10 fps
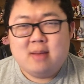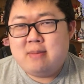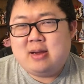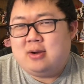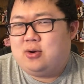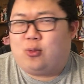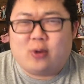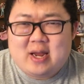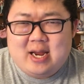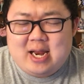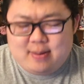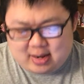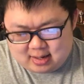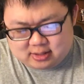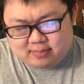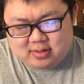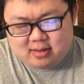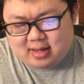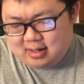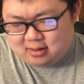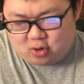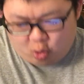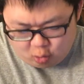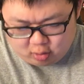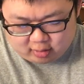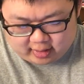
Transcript: Make it green, make it something like cool.